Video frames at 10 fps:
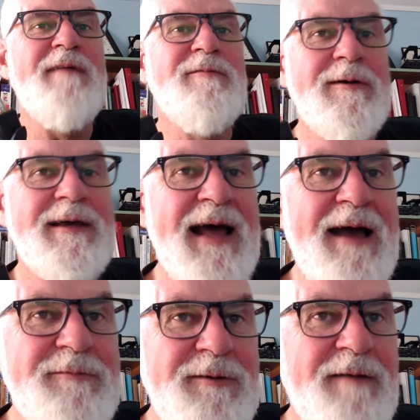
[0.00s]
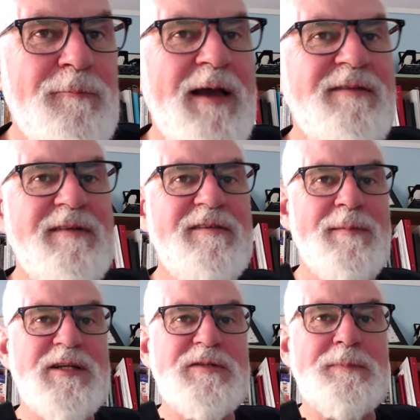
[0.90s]
of my life looking after it. I've wasted
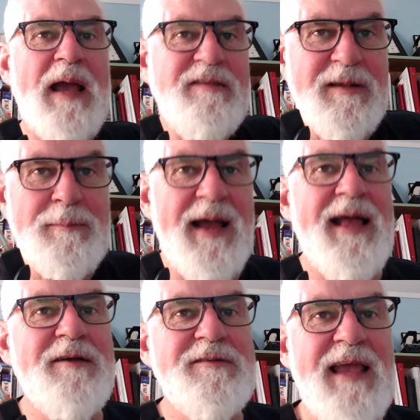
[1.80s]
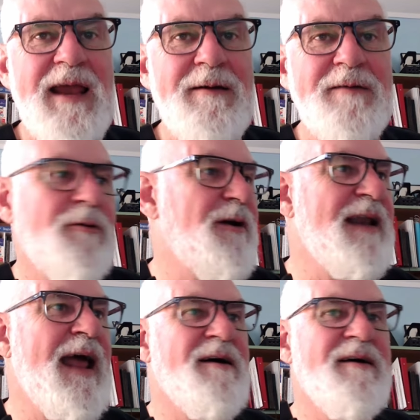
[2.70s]
so much space in my house caring for it.
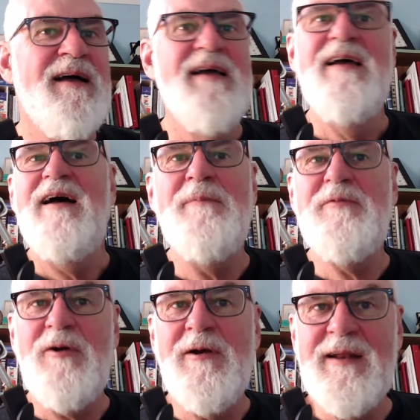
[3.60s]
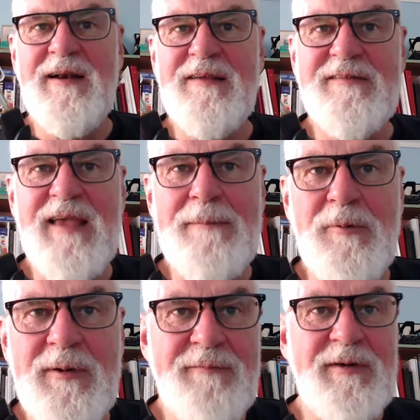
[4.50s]
Now, I'm throwing it in a
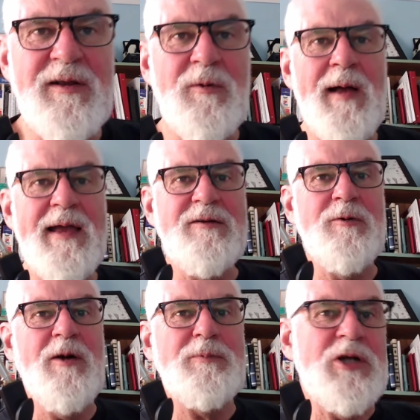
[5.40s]
skip or giving it away to an